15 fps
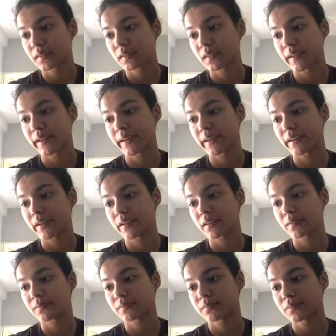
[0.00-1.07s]
like
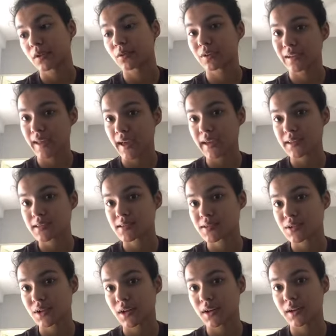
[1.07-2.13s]

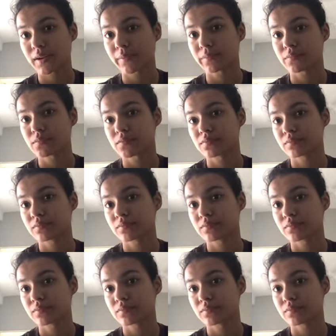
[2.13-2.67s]
relaxed, I'm